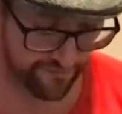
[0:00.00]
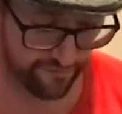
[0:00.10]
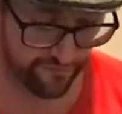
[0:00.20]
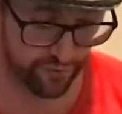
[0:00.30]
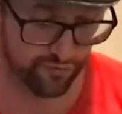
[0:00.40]

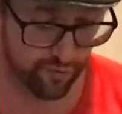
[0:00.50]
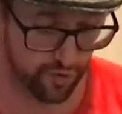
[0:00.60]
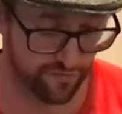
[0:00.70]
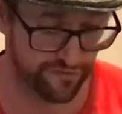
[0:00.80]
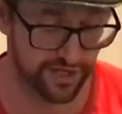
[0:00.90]
food
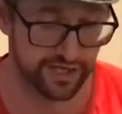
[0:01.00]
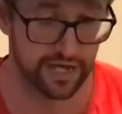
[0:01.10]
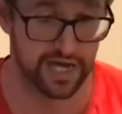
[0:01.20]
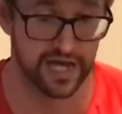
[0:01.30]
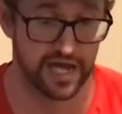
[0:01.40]
reward feeding.
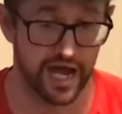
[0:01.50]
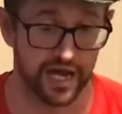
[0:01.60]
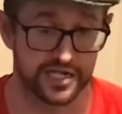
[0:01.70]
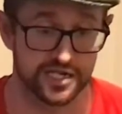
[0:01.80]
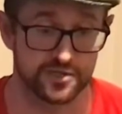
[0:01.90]
And
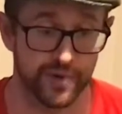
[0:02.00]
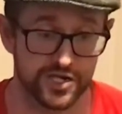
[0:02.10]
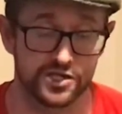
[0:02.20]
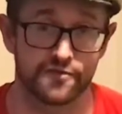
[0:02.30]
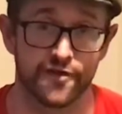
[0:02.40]
it's
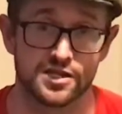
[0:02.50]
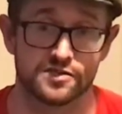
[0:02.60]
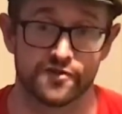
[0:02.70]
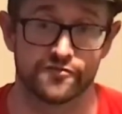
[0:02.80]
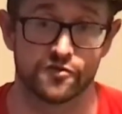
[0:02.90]
especially effective
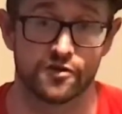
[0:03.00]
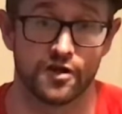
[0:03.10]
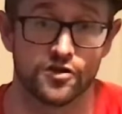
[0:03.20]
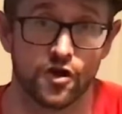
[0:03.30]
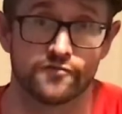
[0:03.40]
if you're a
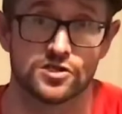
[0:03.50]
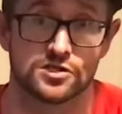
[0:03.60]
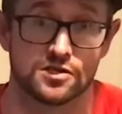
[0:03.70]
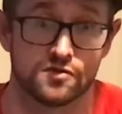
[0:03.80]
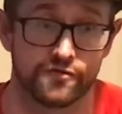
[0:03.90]
novice
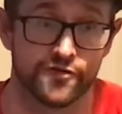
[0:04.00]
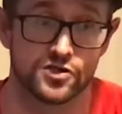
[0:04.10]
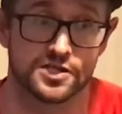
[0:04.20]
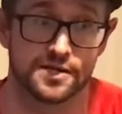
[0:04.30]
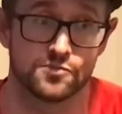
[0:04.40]
or first
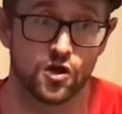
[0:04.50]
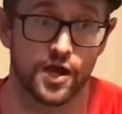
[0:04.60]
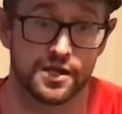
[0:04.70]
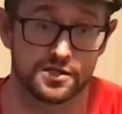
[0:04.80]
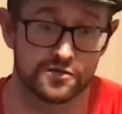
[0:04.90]
time dog
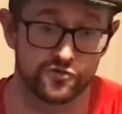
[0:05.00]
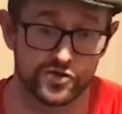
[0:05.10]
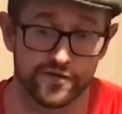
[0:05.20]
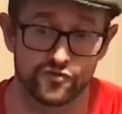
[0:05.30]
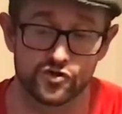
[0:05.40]
handler, or you
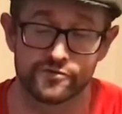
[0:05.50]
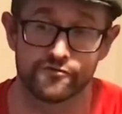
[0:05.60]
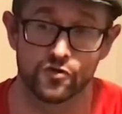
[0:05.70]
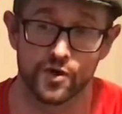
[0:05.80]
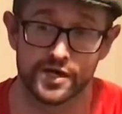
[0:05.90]
haven't done it for
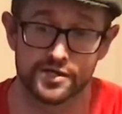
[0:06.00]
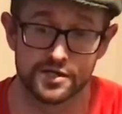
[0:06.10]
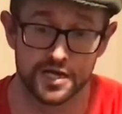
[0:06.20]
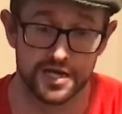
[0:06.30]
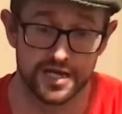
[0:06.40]
a while,
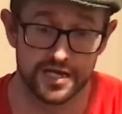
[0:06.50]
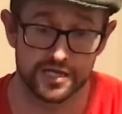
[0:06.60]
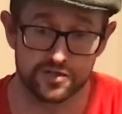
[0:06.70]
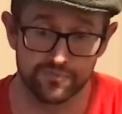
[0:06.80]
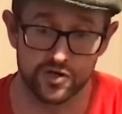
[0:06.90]

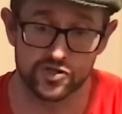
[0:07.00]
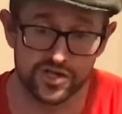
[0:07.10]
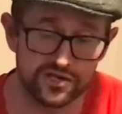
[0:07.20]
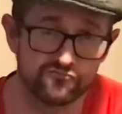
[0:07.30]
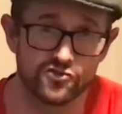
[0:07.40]
because you
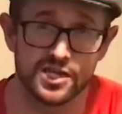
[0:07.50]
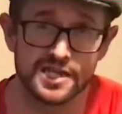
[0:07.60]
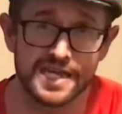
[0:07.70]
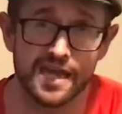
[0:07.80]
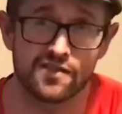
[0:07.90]
can really
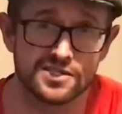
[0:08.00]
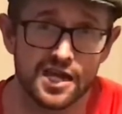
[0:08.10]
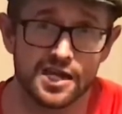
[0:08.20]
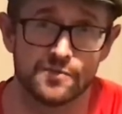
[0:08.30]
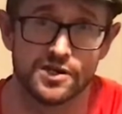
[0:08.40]
get the
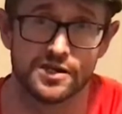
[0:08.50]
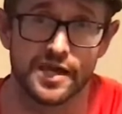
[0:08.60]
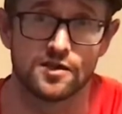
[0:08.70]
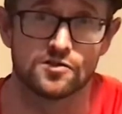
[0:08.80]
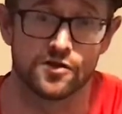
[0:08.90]
timing
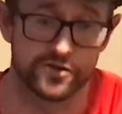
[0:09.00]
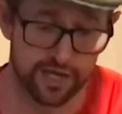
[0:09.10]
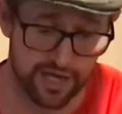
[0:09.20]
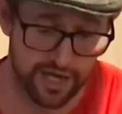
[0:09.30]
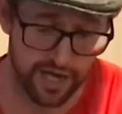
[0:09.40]
nailed on,
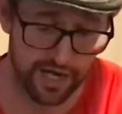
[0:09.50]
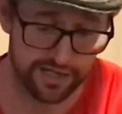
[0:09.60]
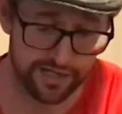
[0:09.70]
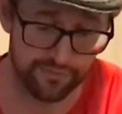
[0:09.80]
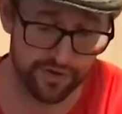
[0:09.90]
and
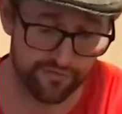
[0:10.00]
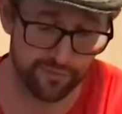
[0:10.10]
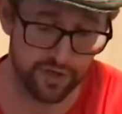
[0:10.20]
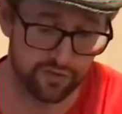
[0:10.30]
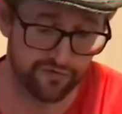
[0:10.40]
it
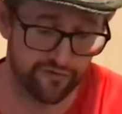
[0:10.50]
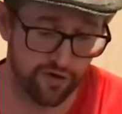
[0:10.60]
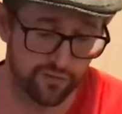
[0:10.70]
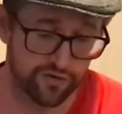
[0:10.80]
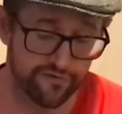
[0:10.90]
becomes far
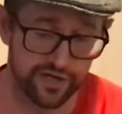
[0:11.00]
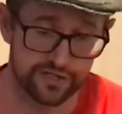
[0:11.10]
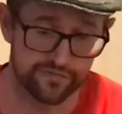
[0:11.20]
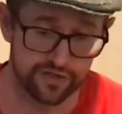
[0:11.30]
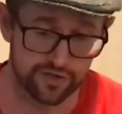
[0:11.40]
more effective
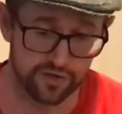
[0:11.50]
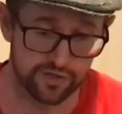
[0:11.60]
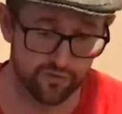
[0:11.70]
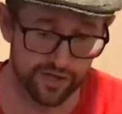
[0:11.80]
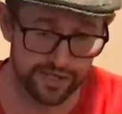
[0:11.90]
in the dog's
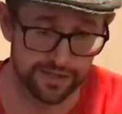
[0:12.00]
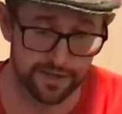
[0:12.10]
brain,